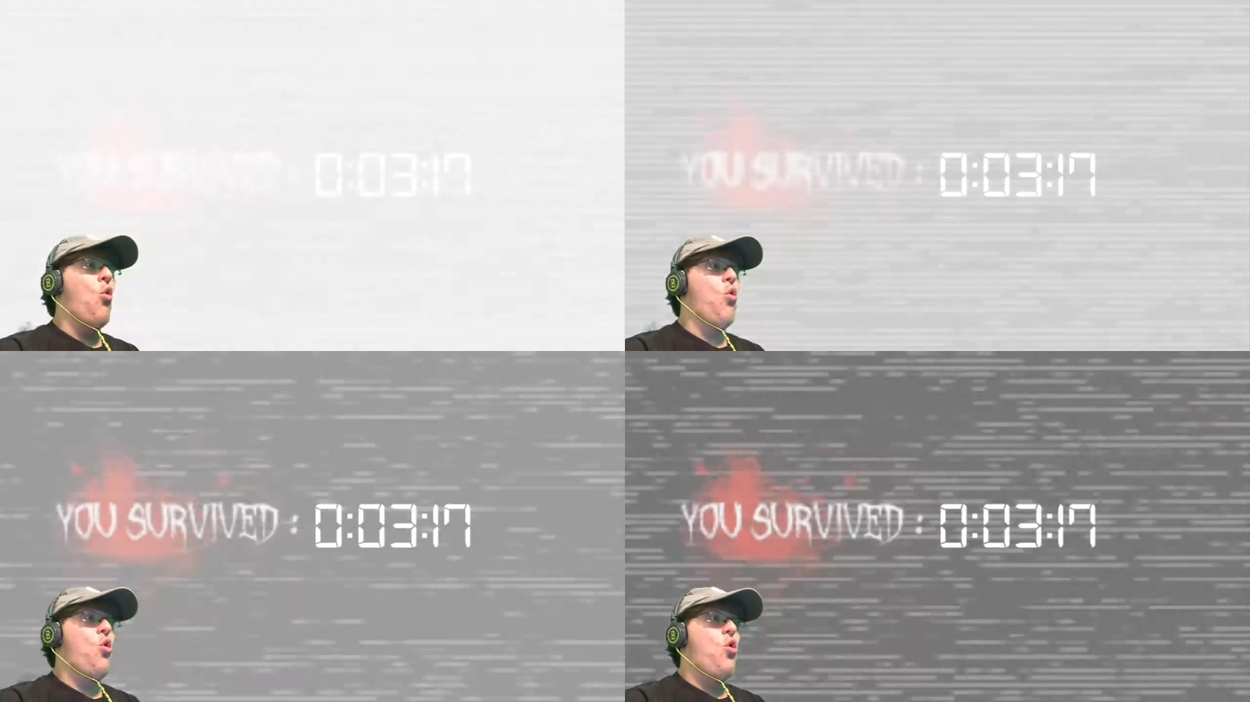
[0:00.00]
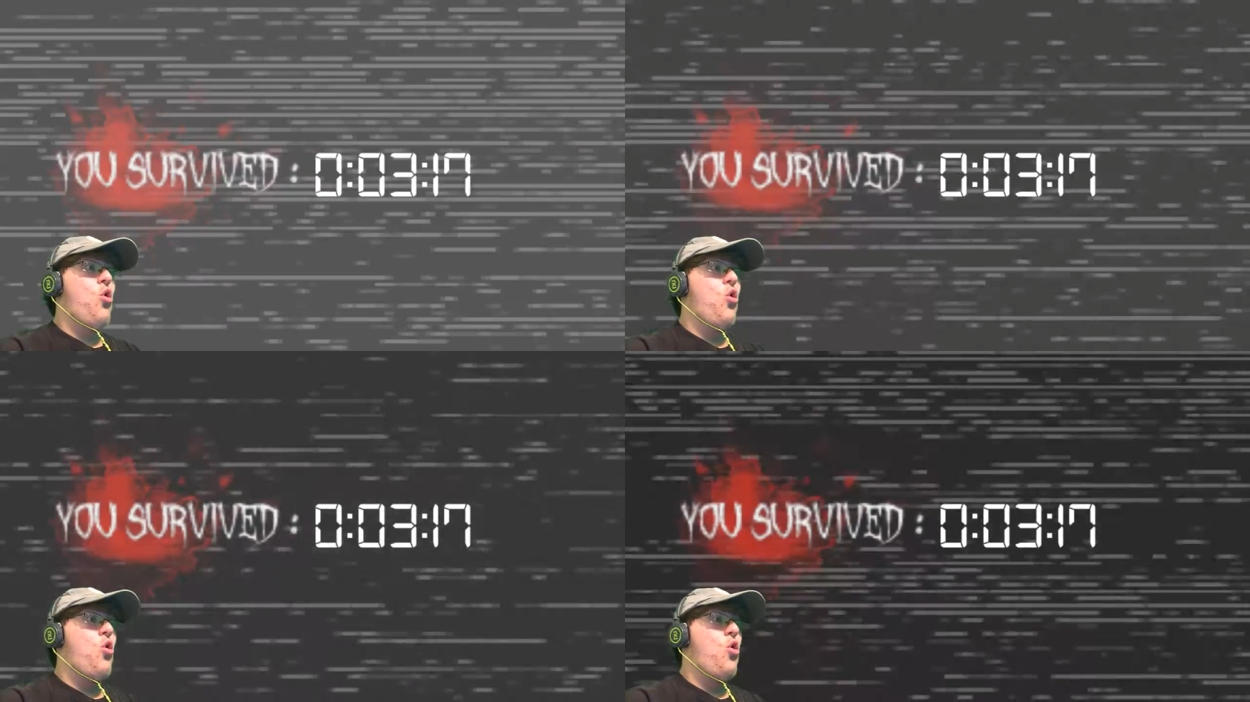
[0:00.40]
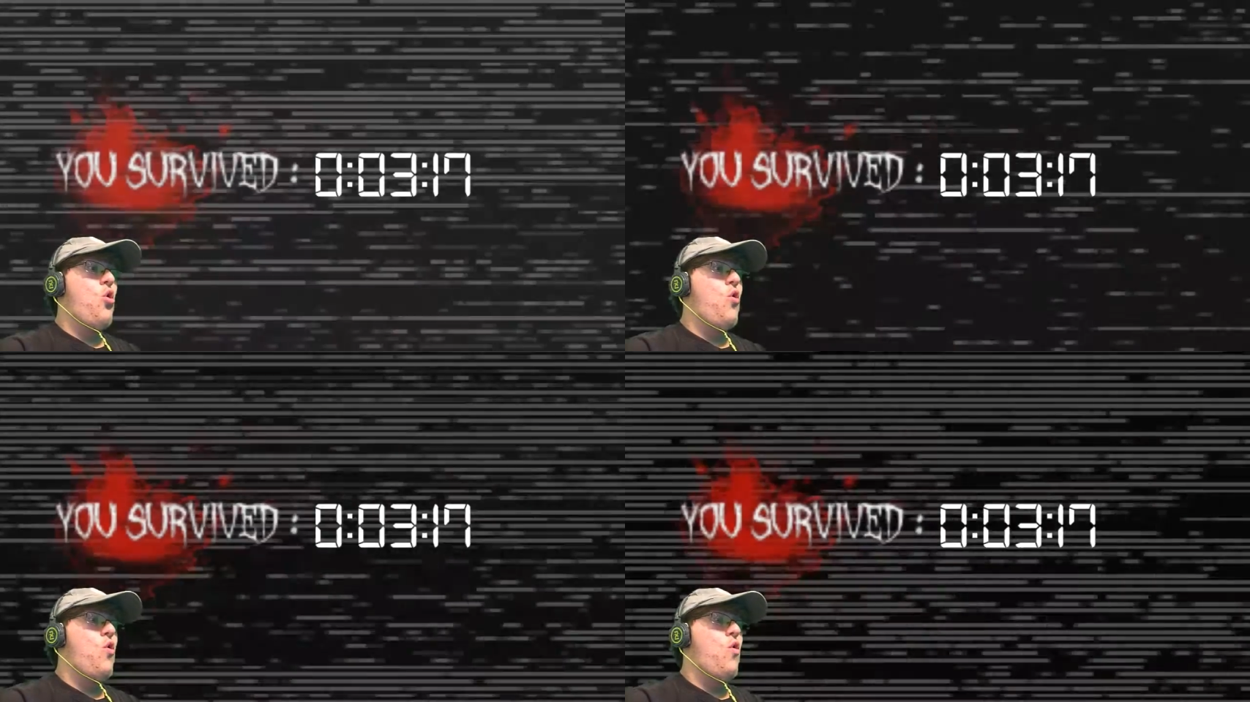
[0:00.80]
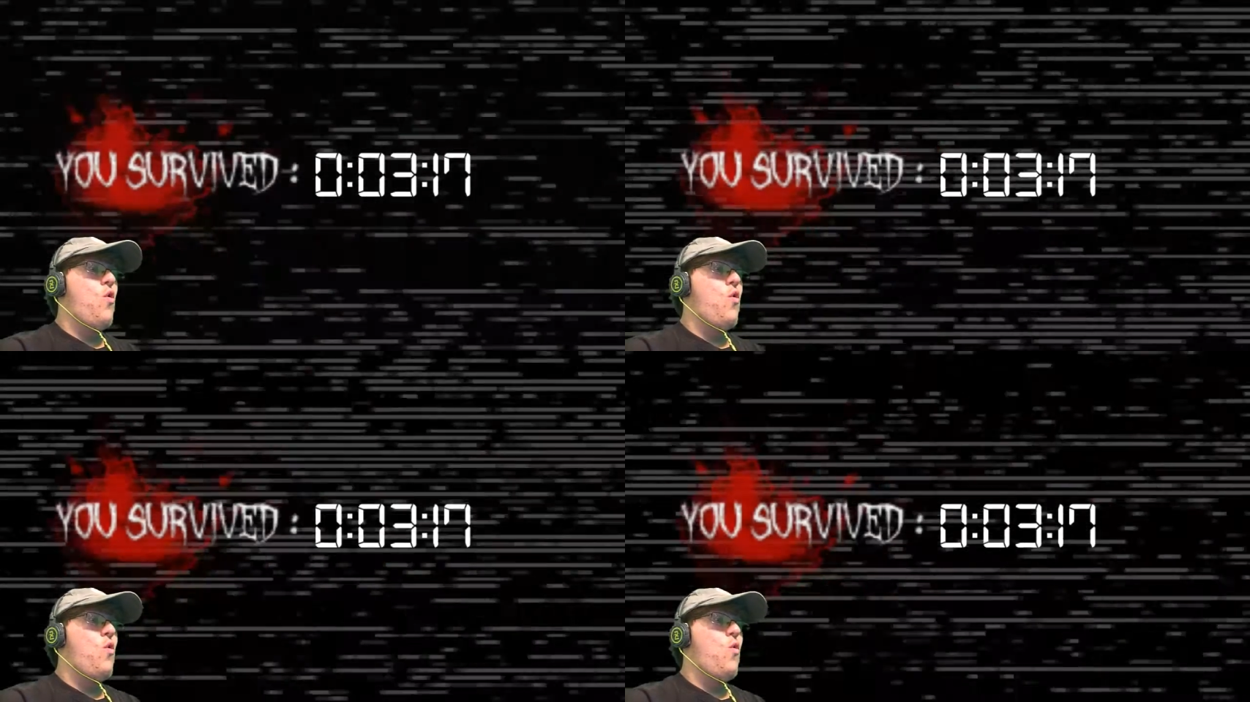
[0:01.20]

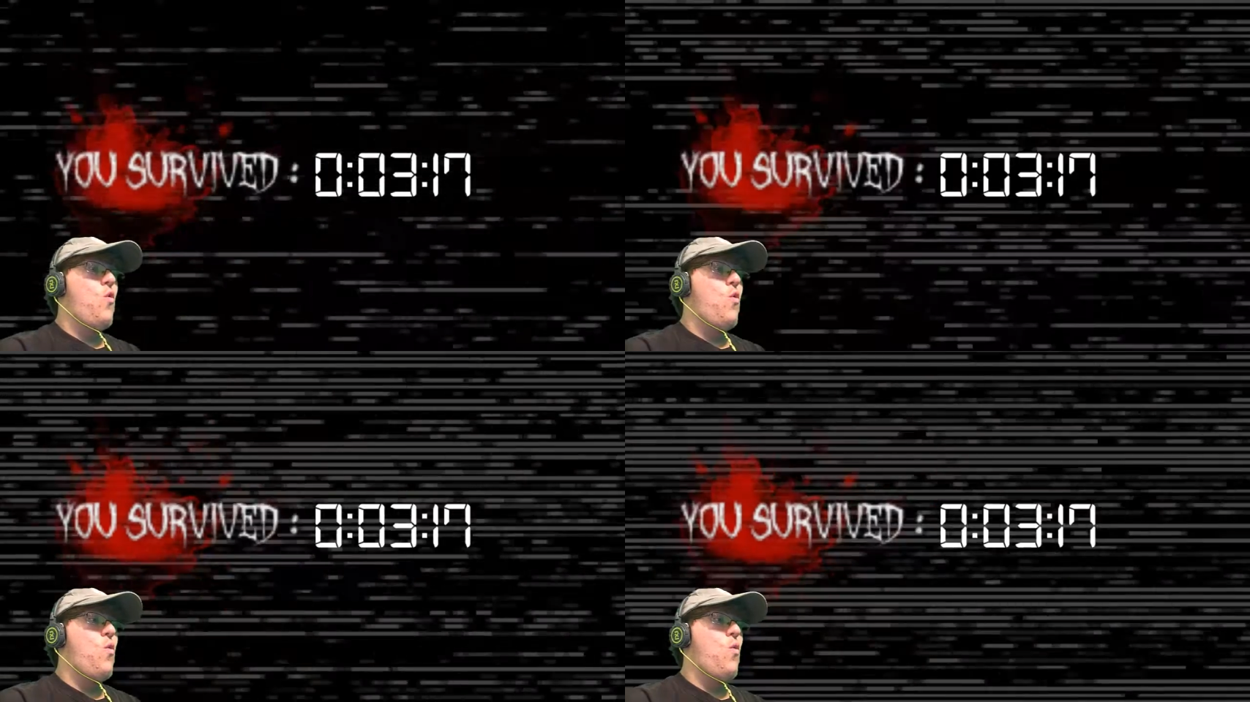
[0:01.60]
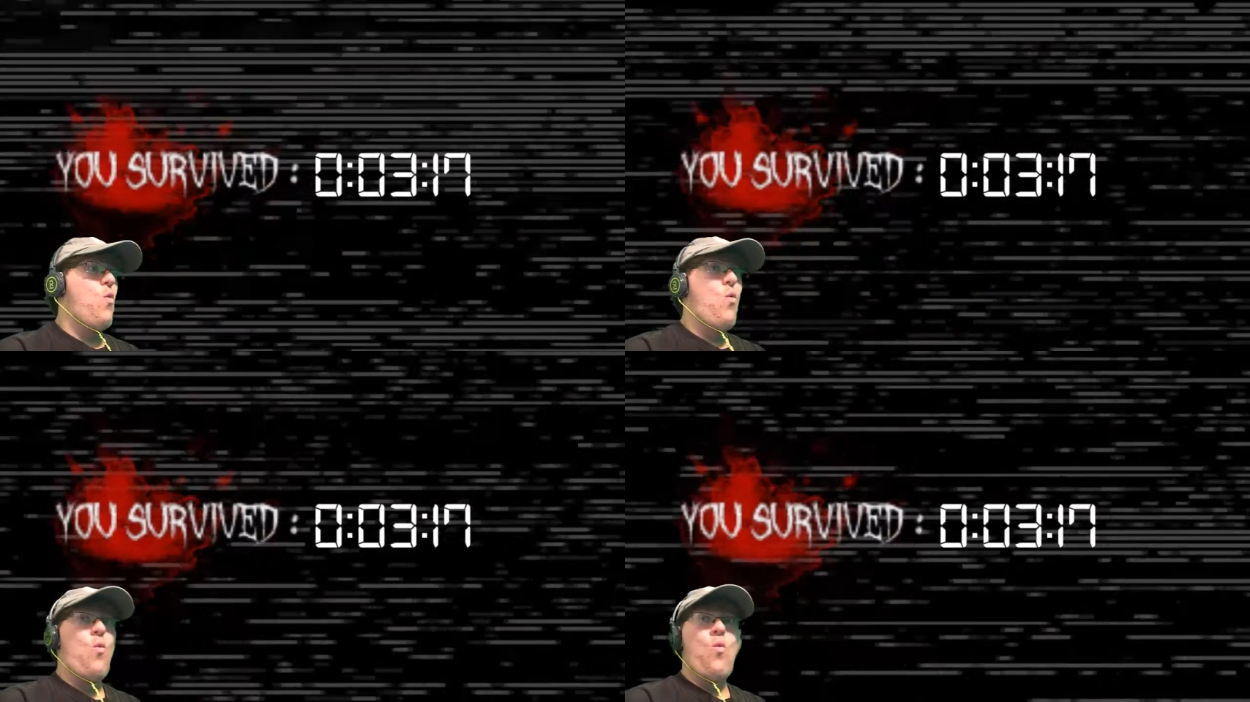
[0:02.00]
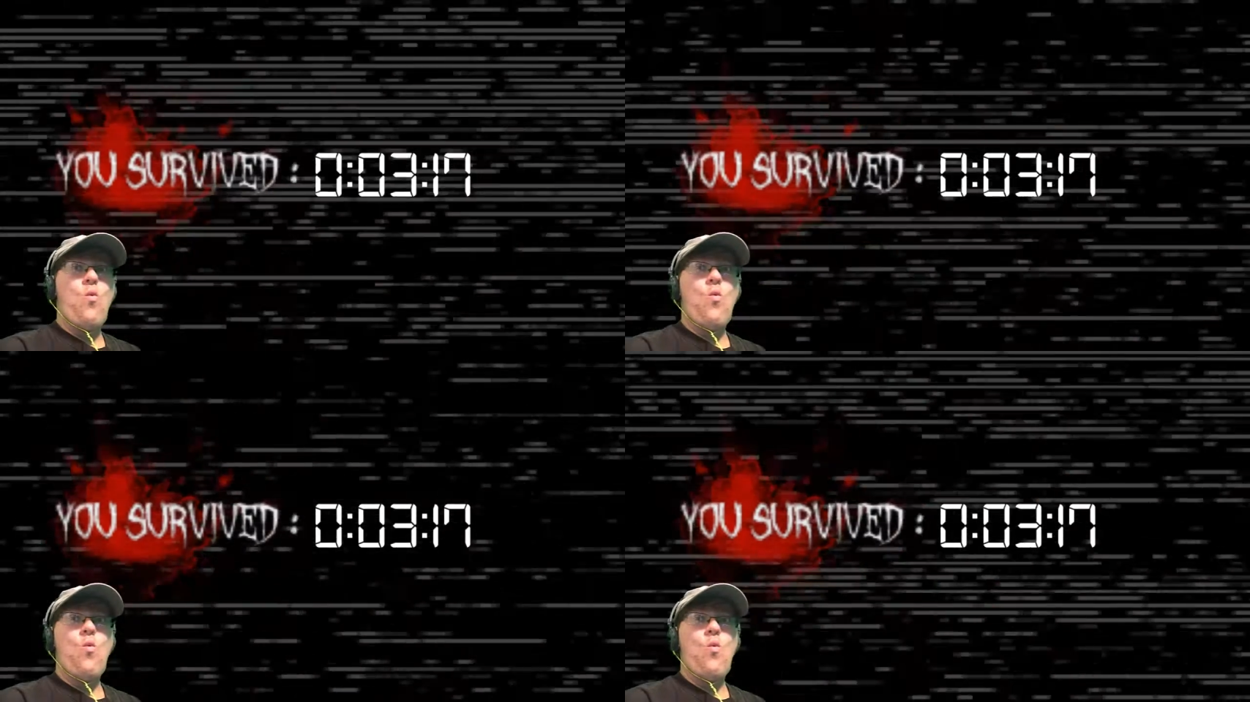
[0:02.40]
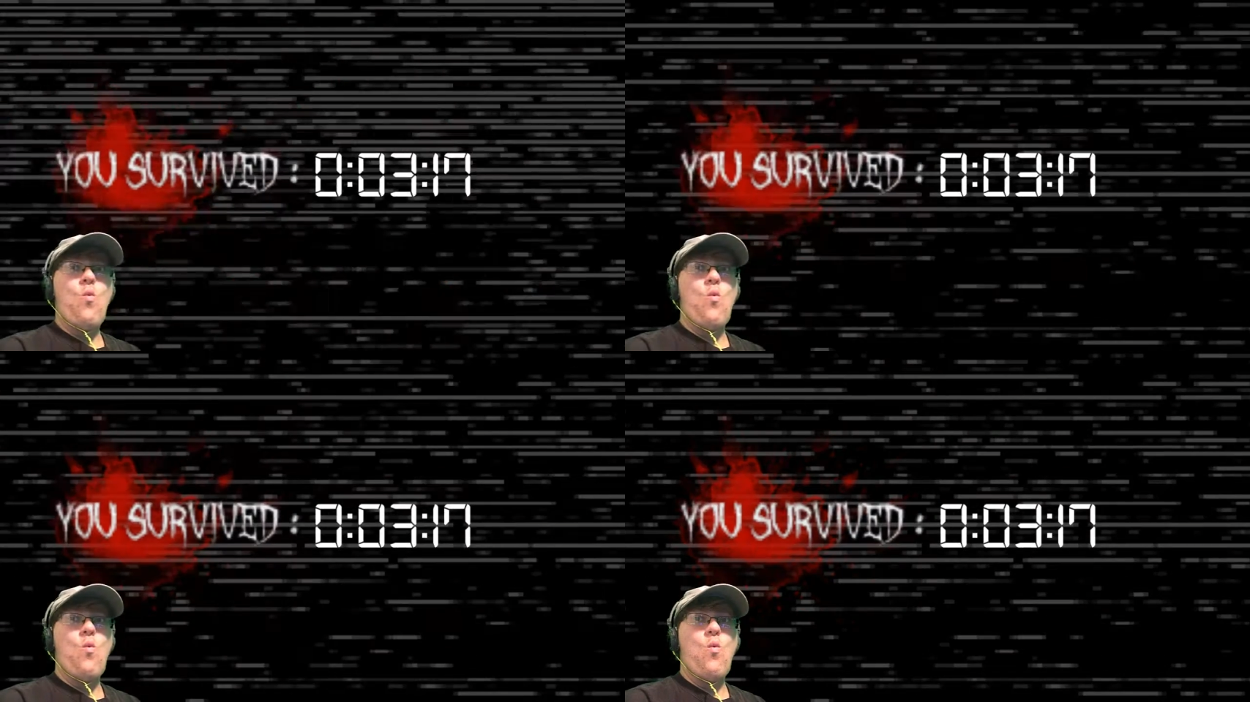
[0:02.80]

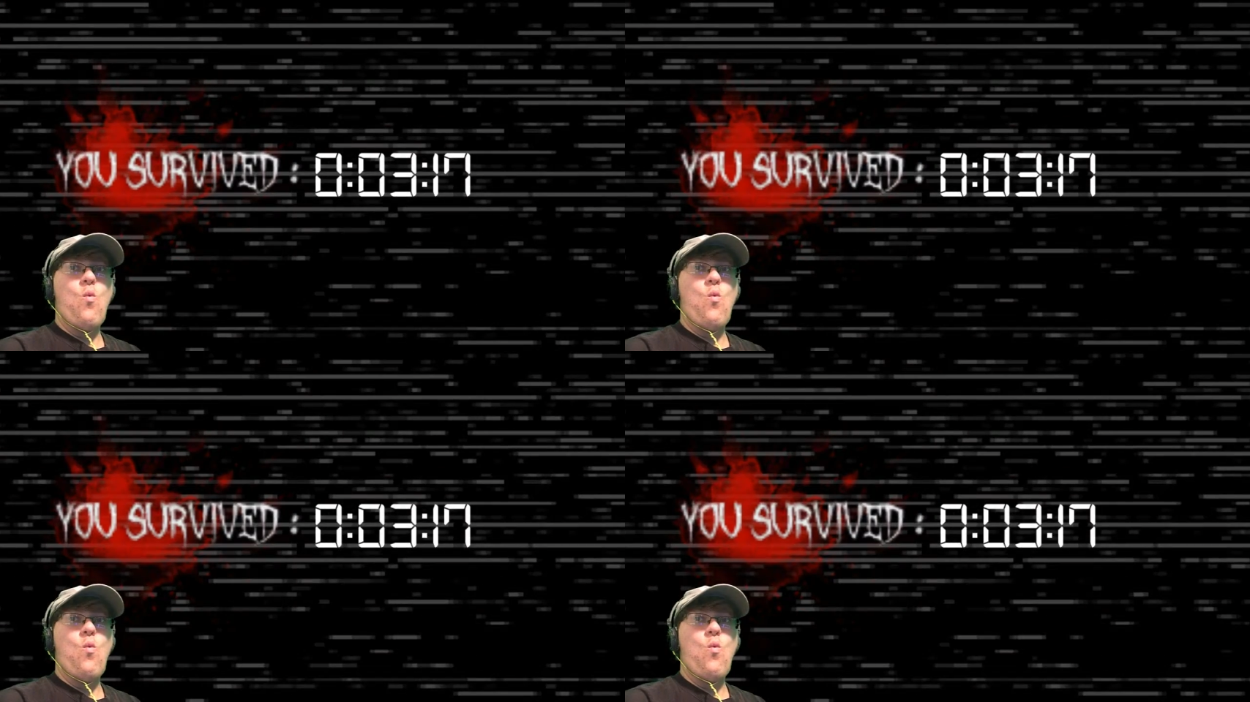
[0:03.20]
No one is speaking in this clip.